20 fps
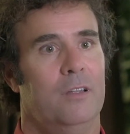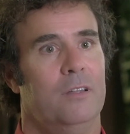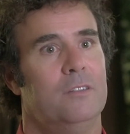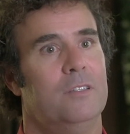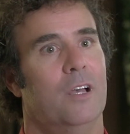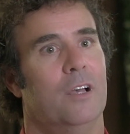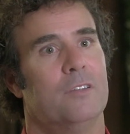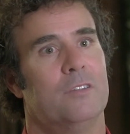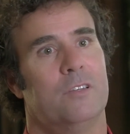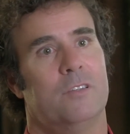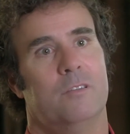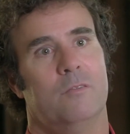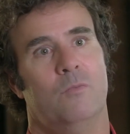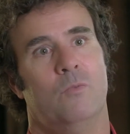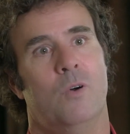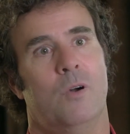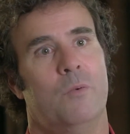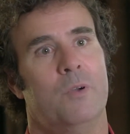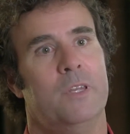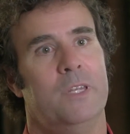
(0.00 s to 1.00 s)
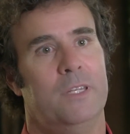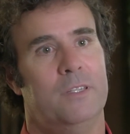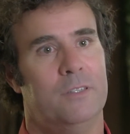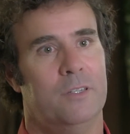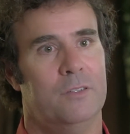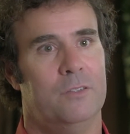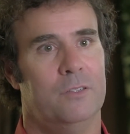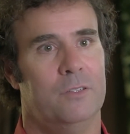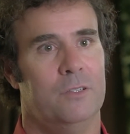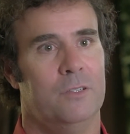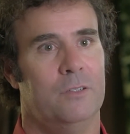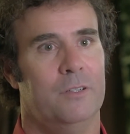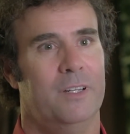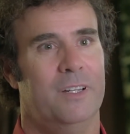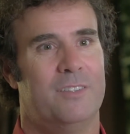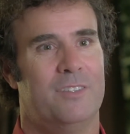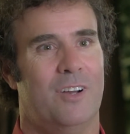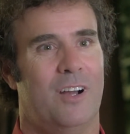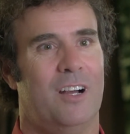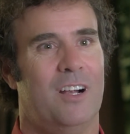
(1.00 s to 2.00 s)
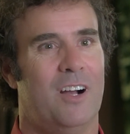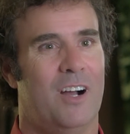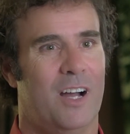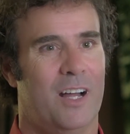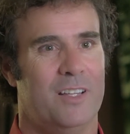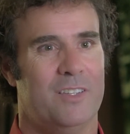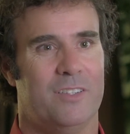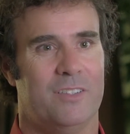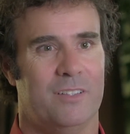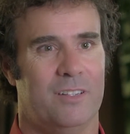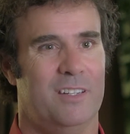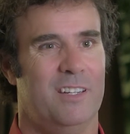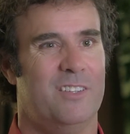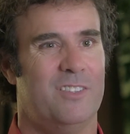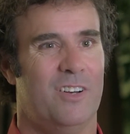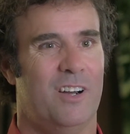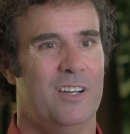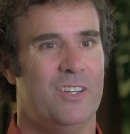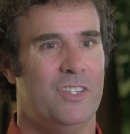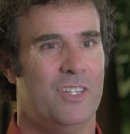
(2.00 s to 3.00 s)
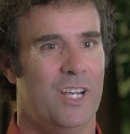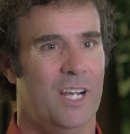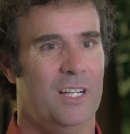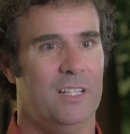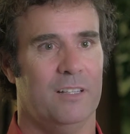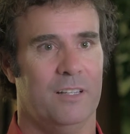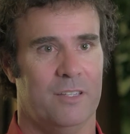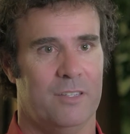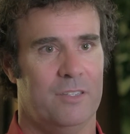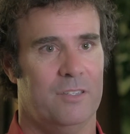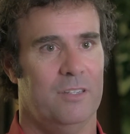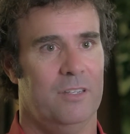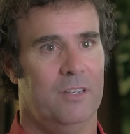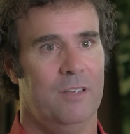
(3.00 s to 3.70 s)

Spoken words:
tells us what we need to do. It's our constant, it's our checklist.